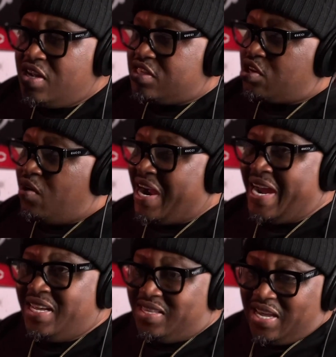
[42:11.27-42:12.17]
So I
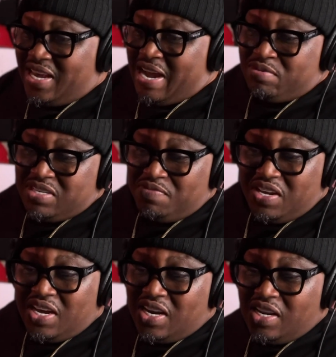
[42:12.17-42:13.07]
didn't think I was even
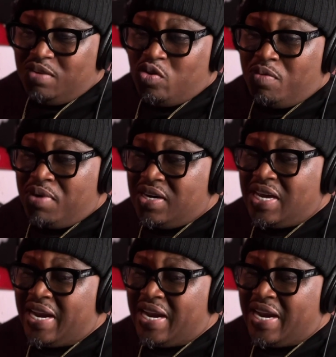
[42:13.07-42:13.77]
getting any more money.